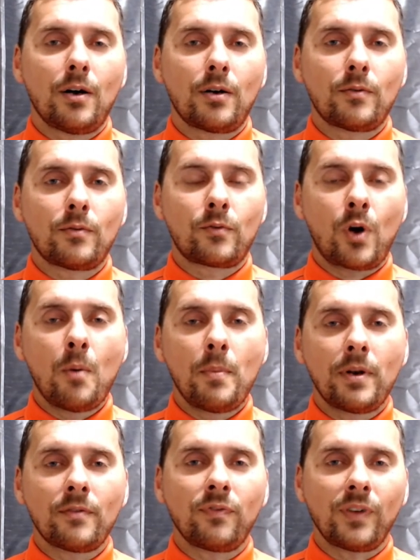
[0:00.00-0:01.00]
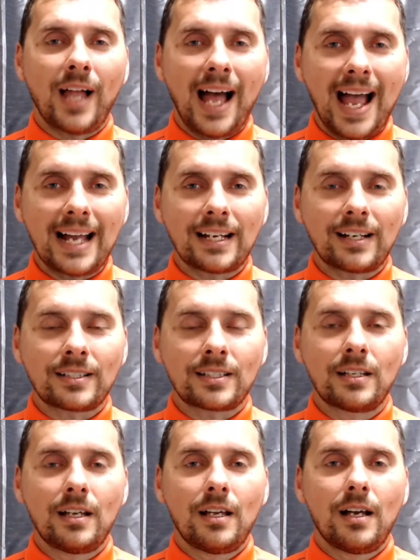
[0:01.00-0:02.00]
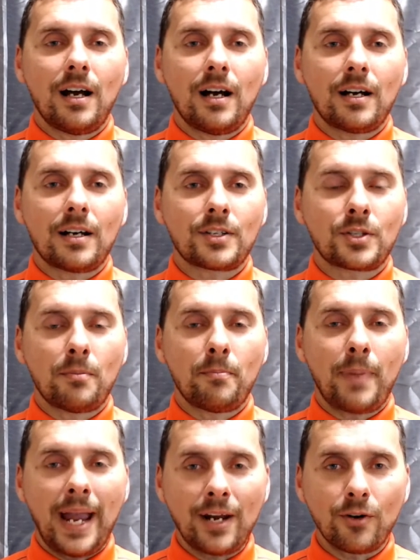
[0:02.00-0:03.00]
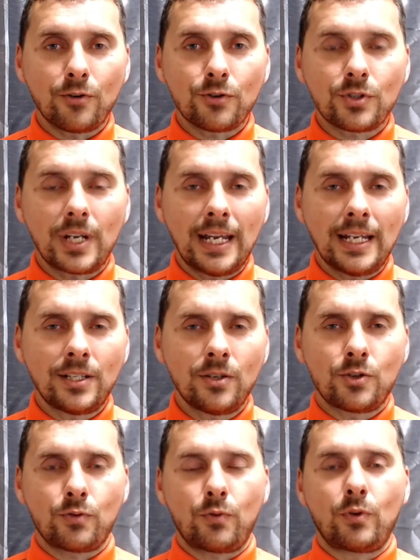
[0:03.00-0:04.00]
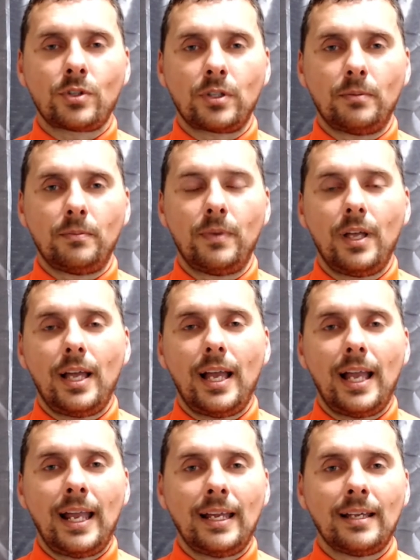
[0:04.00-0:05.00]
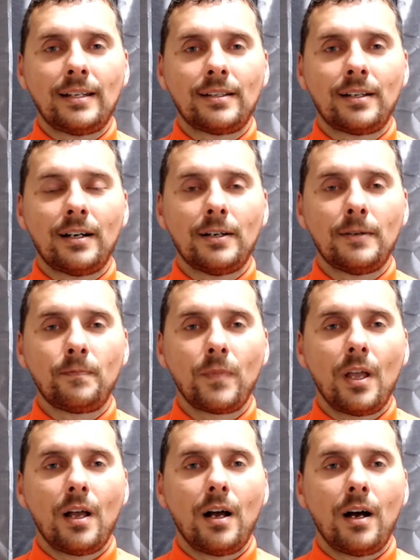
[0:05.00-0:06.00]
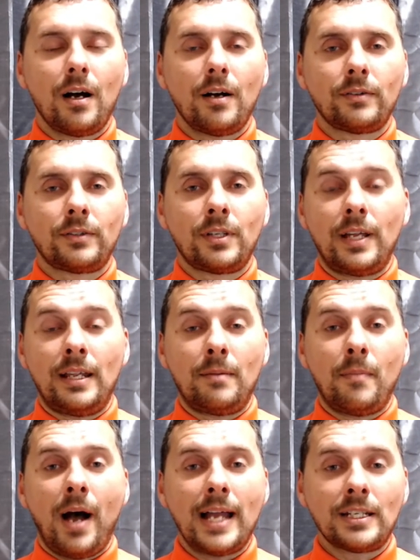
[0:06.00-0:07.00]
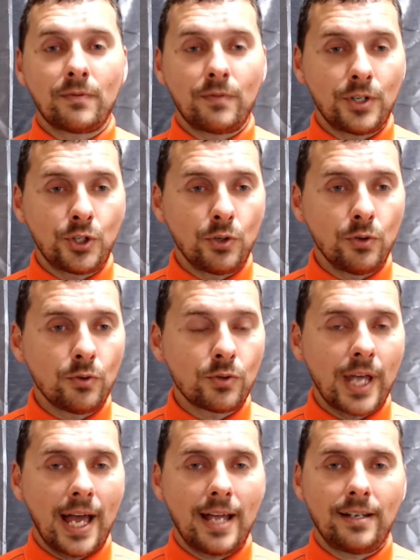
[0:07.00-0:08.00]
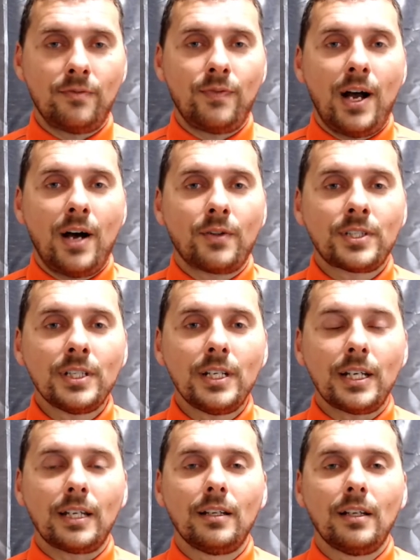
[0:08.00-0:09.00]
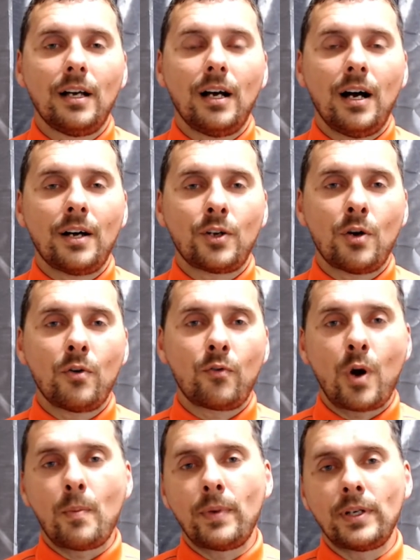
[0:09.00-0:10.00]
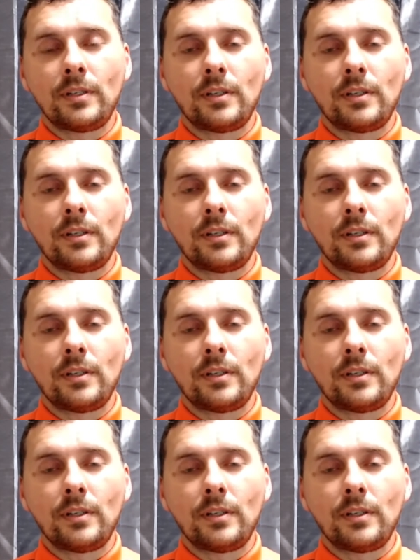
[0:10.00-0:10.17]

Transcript: Roman flags, some banners into Jerusalem, and in the minds of the Jews that defiled the city. No Roman